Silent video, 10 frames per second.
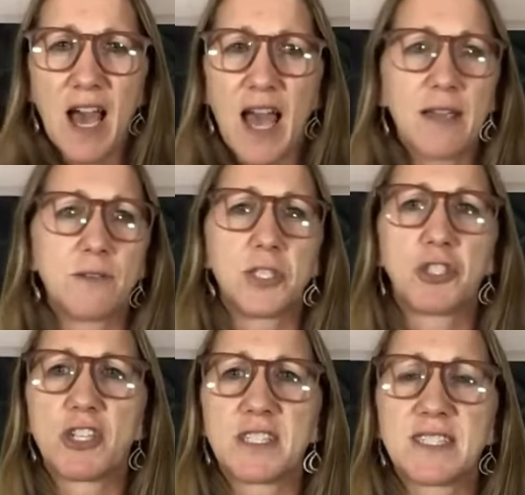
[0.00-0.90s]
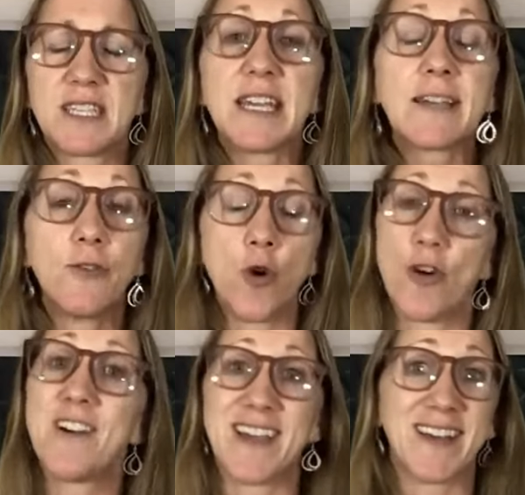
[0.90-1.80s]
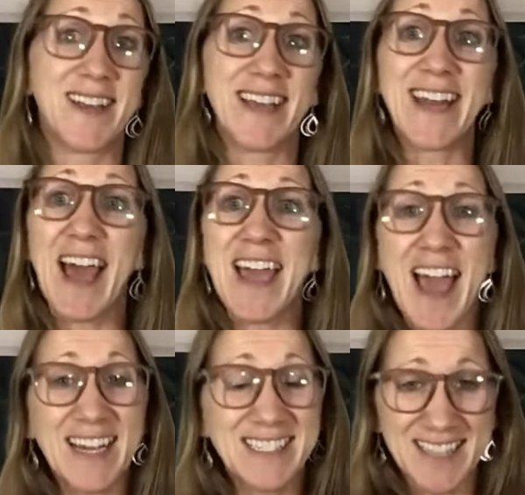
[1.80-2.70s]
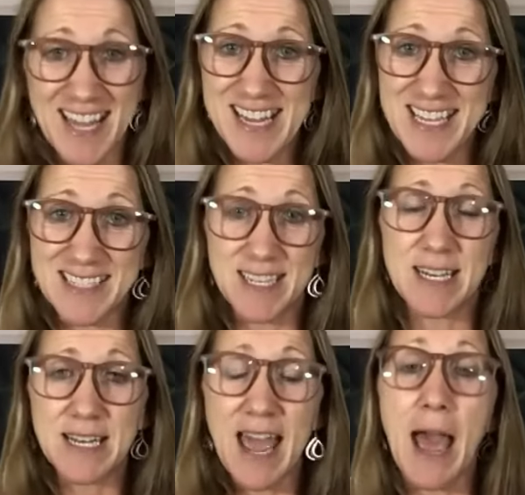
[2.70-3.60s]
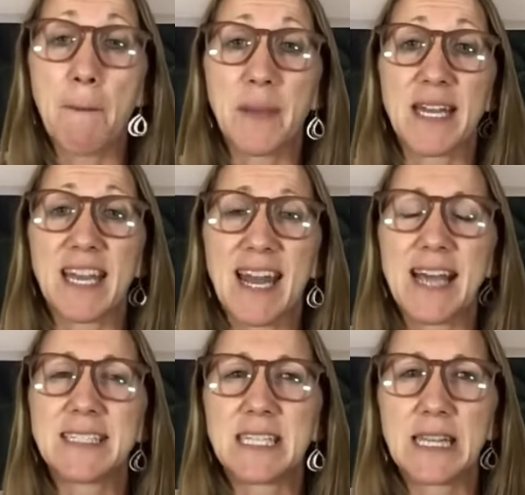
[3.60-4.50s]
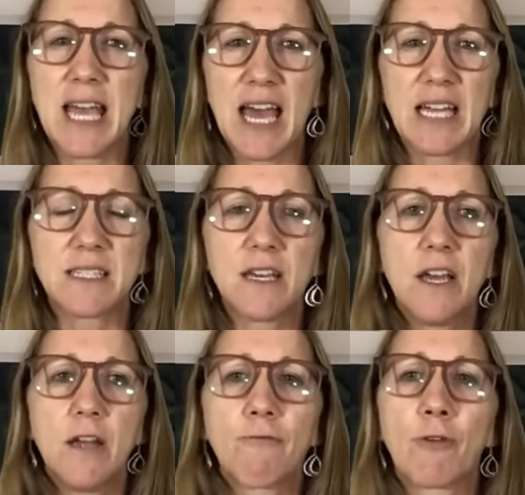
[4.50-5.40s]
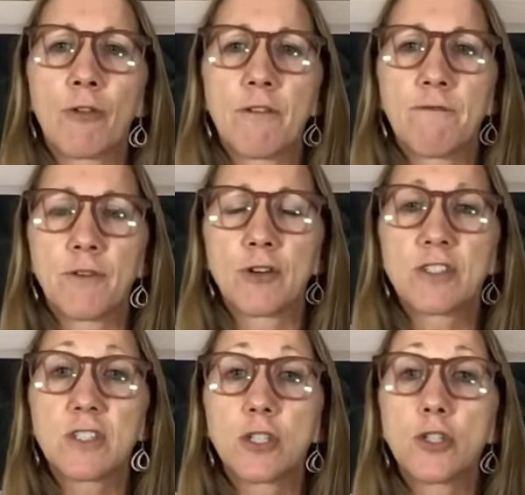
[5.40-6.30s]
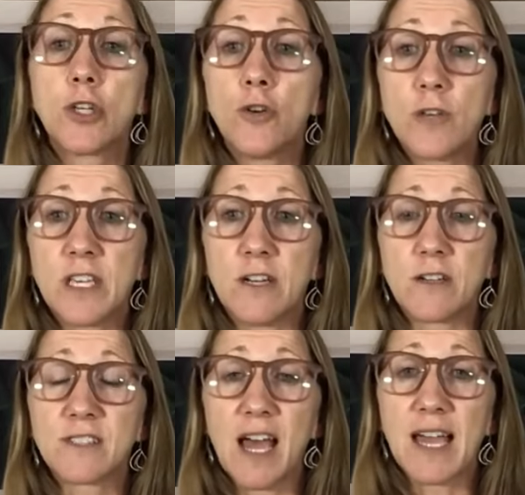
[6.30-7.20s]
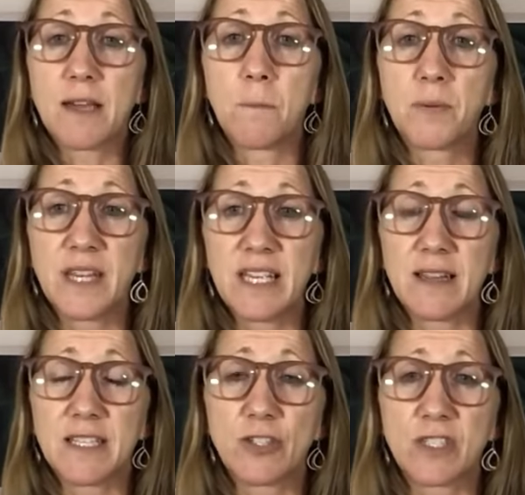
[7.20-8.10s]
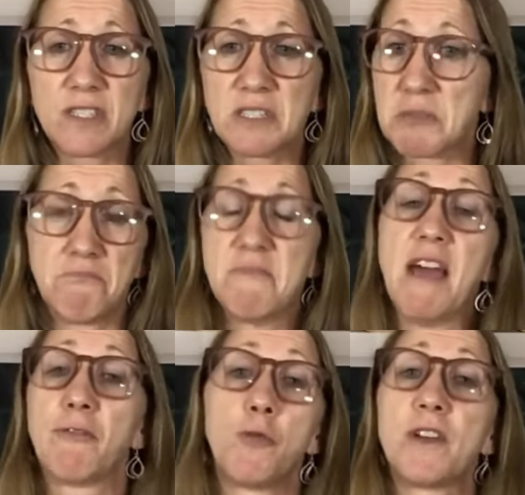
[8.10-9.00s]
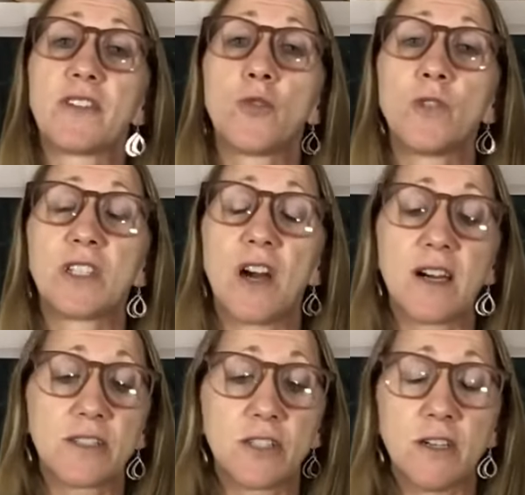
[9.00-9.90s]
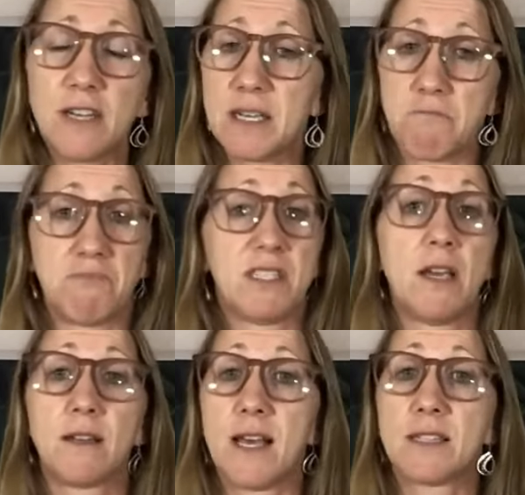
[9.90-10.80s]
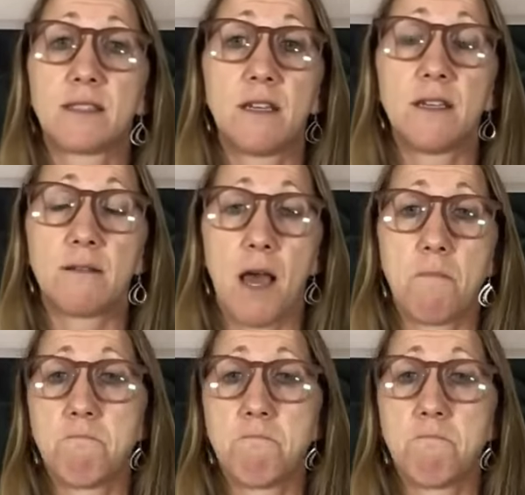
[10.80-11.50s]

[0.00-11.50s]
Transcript: I just ignored it, and I acted like it didn't happen. And I did that for the first 2 years. I completely just never went to a doctor and said, that's it.